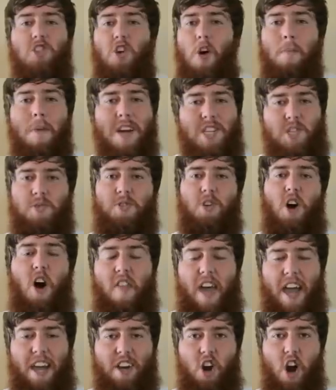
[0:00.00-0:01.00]
Don't mess with all
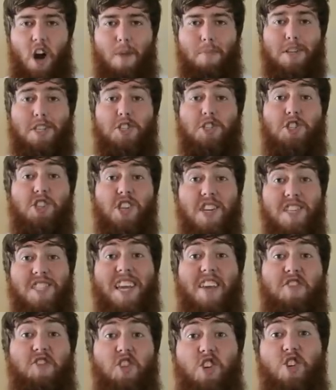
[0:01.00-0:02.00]
that garbage. Just
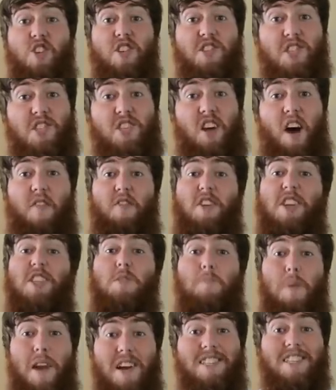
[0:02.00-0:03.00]
get the good stuff,
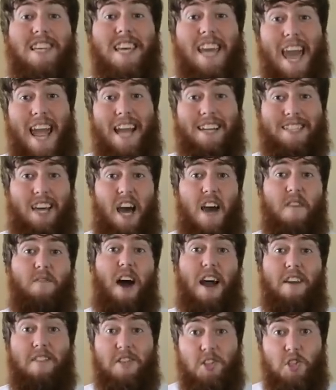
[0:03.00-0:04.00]
Kaspersky
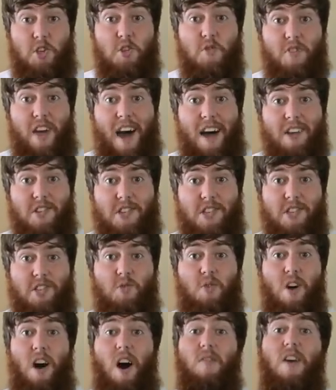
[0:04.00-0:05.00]
Antivirus
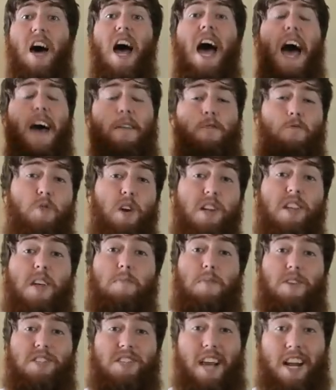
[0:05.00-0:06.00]
2012, and really
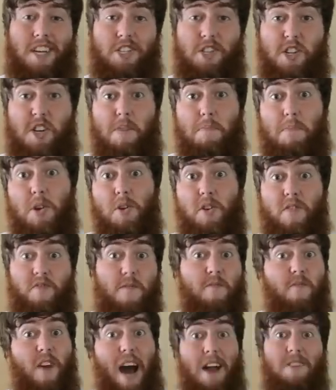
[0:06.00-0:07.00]
protect your computer
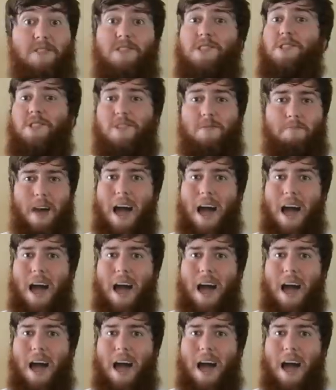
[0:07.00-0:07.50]
from viruses and